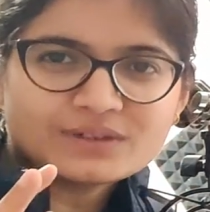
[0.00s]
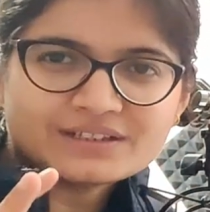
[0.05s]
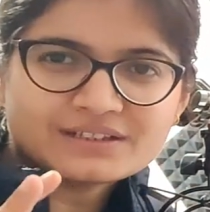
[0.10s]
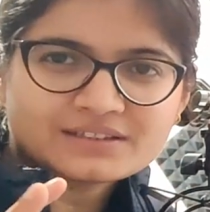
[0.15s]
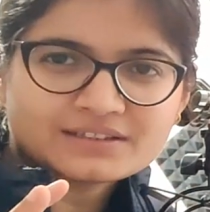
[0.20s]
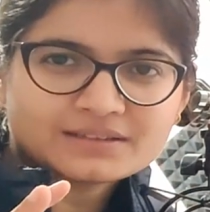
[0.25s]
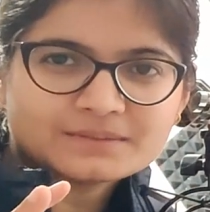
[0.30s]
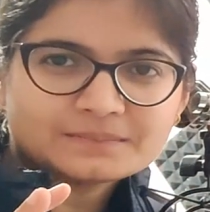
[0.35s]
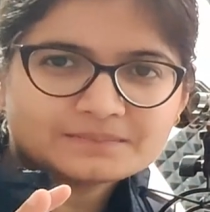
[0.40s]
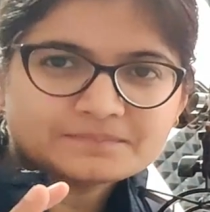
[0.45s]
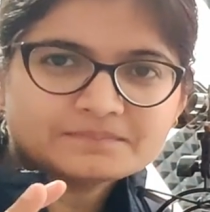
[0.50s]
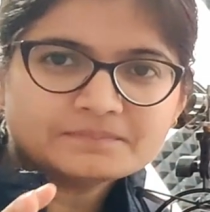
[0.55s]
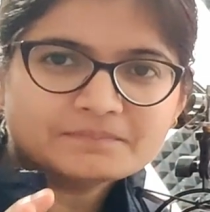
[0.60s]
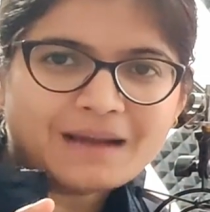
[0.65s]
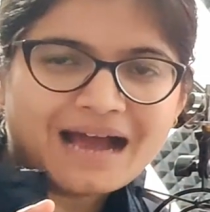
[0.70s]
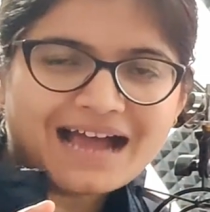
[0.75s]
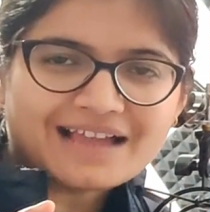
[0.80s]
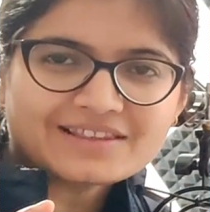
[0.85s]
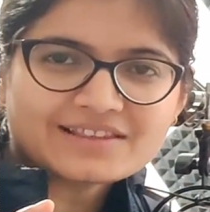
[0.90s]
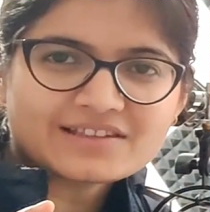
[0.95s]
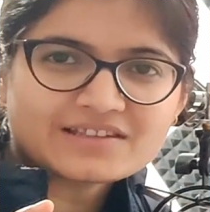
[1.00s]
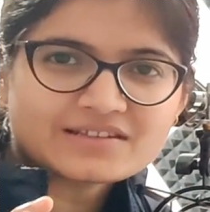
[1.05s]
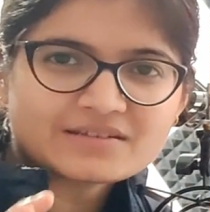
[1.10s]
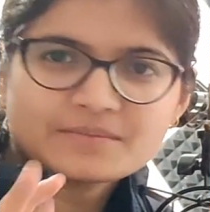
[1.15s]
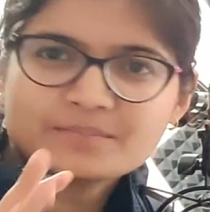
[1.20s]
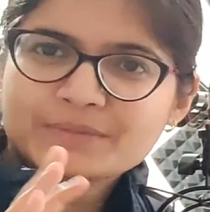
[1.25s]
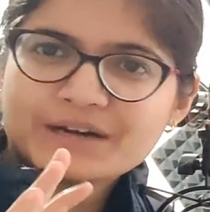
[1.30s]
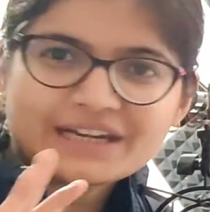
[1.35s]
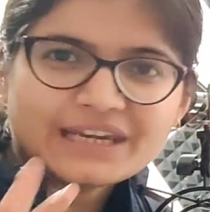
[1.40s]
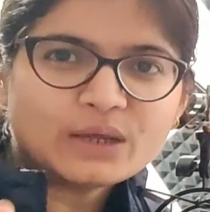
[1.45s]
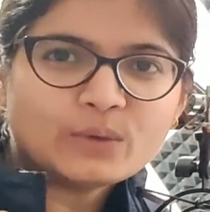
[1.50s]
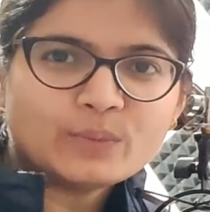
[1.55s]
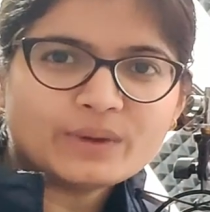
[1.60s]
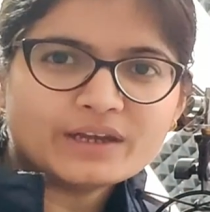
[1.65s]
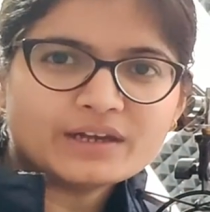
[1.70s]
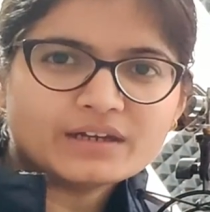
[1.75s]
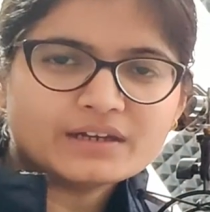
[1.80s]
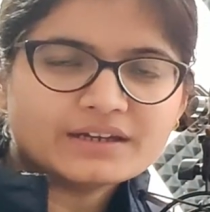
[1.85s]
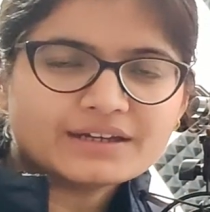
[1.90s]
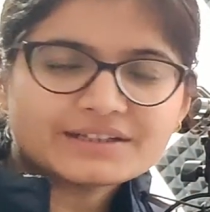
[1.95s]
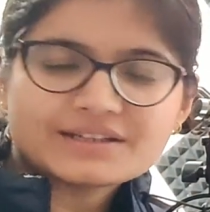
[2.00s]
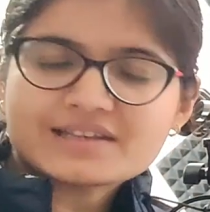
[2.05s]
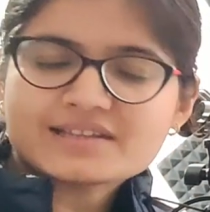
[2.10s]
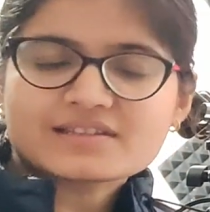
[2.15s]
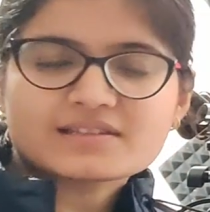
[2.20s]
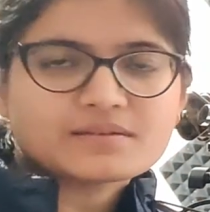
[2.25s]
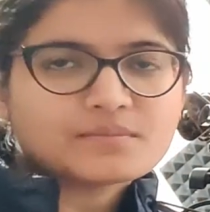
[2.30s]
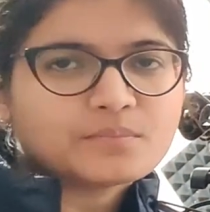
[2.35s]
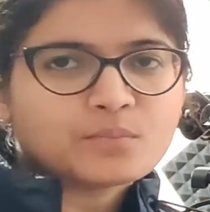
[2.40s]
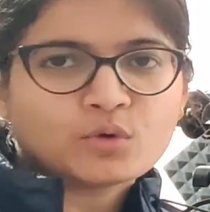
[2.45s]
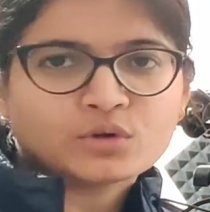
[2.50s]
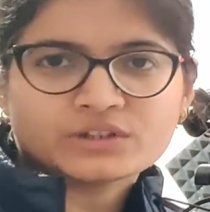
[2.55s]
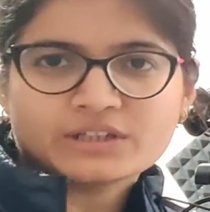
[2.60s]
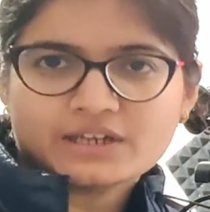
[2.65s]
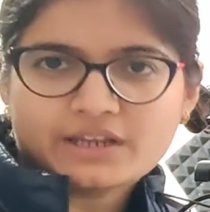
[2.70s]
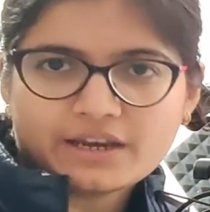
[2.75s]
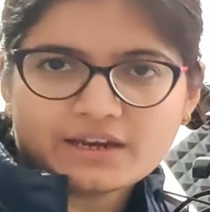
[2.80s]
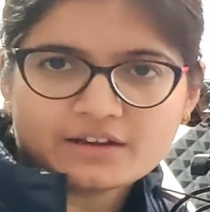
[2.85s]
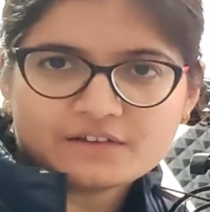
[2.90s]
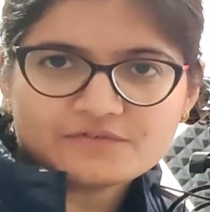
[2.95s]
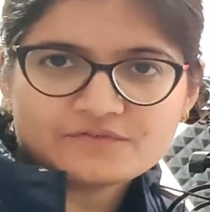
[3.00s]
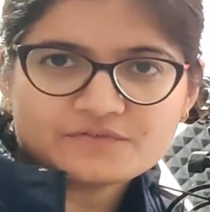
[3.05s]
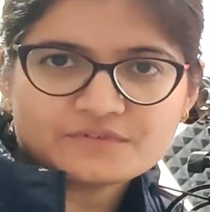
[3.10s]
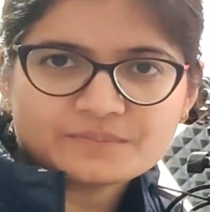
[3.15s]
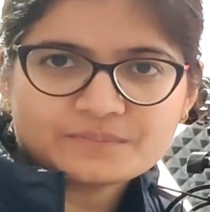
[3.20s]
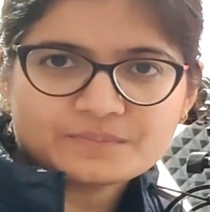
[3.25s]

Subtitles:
12th maths pretty well, it is more than enough.